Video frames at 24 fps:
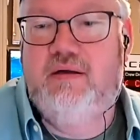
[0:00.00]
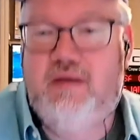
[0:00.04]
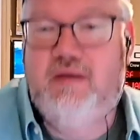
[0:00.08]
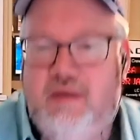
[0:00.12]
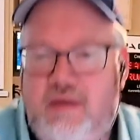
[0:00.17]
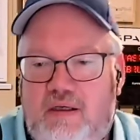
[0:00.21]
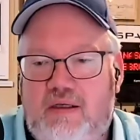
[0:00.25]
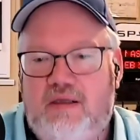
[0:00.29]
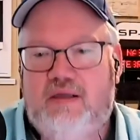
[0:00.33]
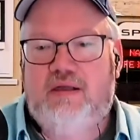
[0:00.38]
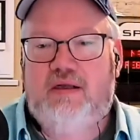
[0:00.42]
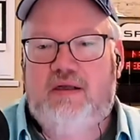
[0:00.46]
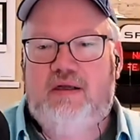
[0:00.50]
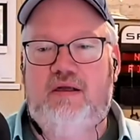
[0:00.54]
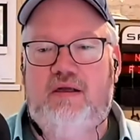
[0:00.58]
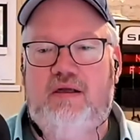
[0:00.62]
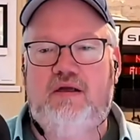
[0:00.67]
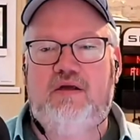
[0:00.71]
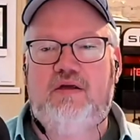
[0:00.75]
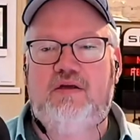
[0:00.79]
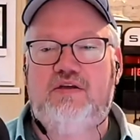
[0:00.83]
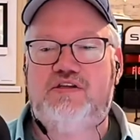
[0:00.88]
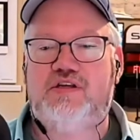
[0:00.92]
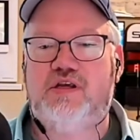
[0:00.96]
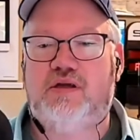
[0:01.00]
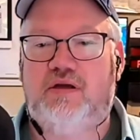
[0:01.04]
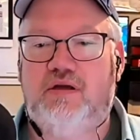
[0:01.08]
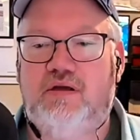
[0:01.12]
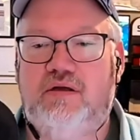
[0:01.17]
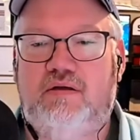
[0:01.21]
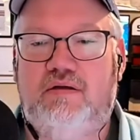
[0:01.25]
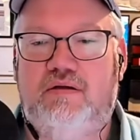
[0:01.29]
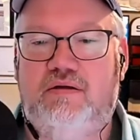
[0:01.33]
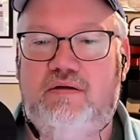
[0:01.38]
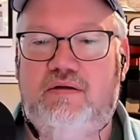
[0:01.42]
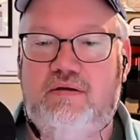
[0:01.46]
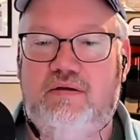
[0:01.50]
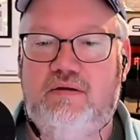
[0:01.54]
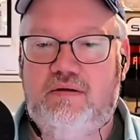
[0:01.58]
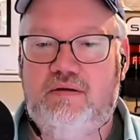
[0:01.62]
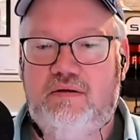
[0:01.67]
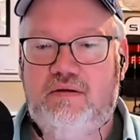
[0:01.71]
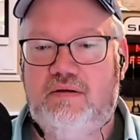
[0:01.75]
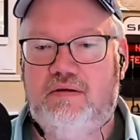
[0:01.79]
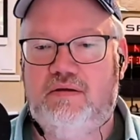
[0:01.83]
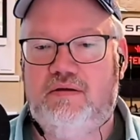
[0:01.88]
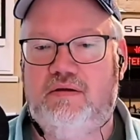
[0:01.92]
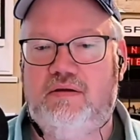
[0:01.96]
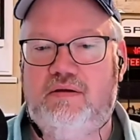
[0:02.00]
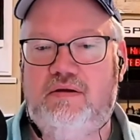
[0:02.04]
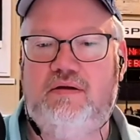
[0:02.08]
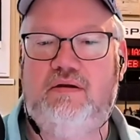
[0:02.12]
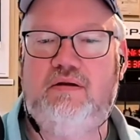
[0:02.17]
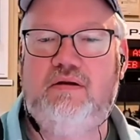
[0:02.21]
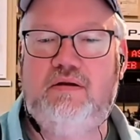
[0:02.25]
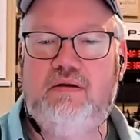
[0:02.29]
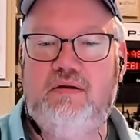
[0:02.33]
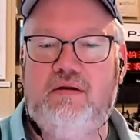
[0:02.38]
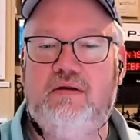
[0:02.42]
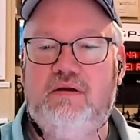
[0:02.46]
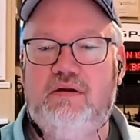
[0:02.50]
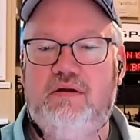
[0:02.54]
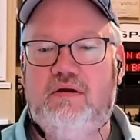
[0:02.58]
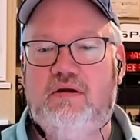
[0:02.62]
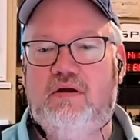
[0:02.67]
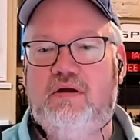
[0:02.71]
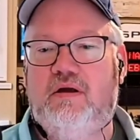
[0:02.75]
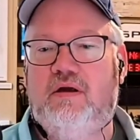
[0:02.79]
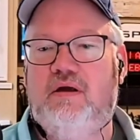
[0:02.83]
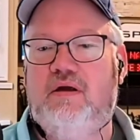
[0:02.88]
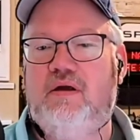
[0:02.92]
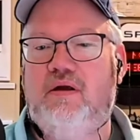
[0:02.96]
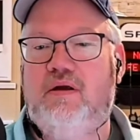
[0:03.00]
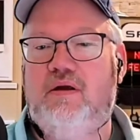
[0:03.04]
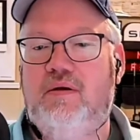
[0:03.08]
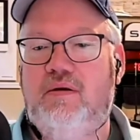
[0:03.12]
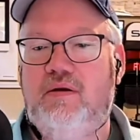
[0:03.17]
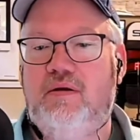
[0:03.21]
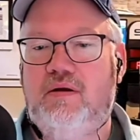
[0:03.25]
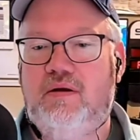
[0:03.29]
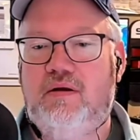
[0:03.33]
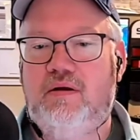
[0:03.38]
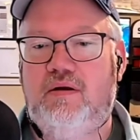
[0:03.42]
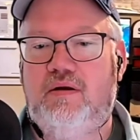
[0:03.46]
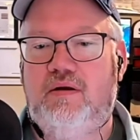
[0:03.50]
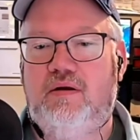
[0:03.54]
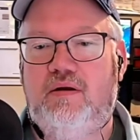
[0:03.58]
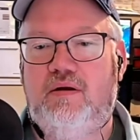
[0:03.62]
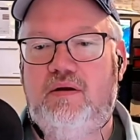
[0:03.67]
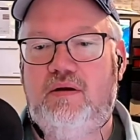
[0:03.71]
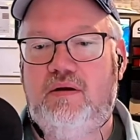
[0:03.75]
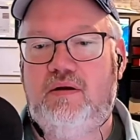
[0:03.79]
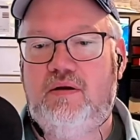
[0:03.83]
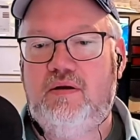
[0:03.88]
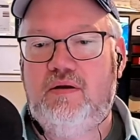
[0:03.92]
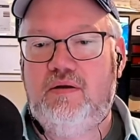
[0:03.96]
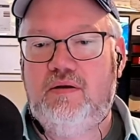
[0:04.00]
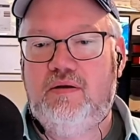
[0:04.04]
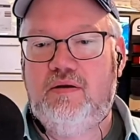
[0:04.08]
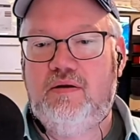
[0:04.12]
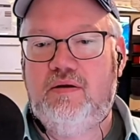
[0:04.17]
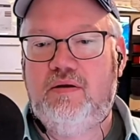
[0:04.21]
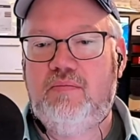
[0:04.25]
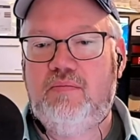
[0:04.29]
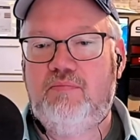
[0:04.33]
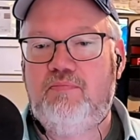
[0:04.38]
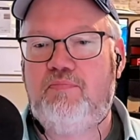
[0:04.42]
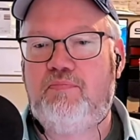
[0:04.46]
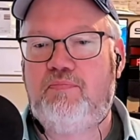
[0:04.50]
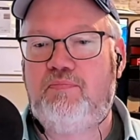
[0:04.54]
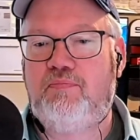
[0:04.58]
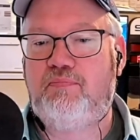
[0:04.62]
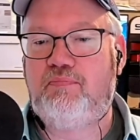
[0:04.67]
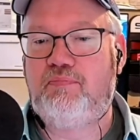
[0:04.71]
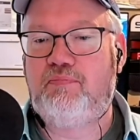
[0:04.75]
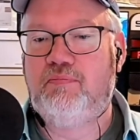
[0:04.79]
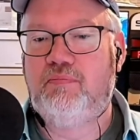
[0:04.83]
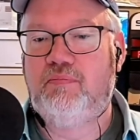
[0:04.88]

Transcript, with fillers: And you're talking so, on a Heil 504. What is it? 405.